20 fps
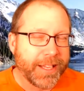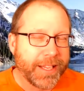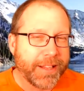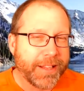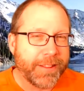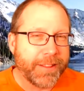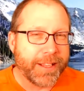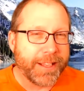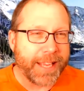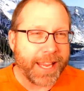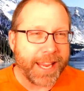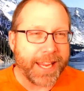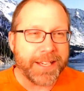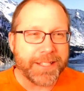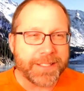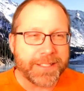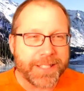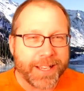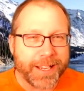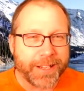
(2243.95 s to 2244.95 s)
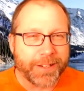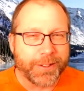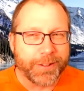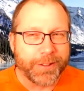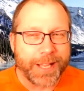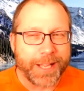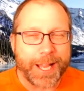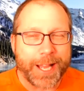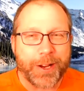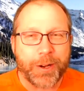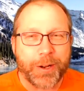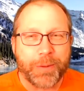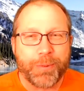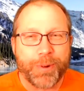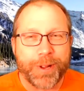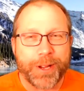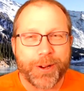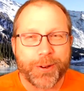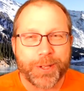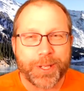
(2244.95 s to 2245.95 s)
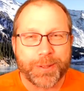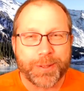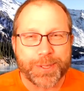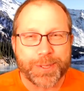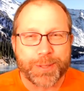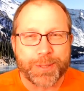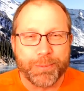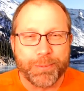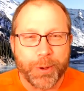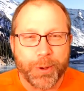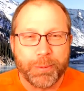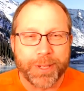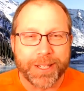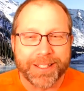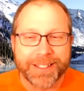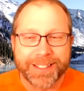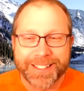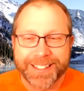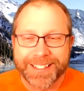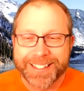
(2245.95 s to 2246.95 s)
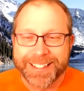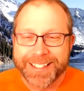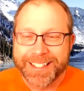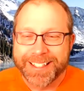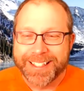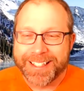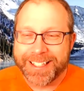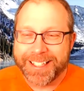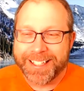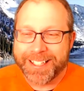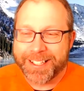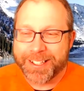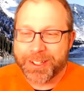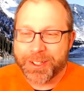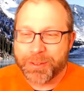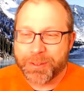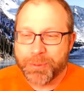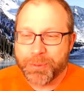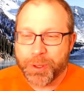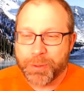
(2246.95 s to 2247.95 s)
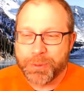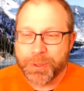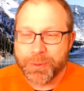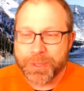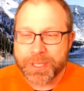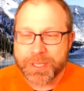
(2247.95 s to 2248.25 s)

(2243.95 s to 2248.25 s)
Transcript: The A title, the higher priority, was a MOBA. The MOBA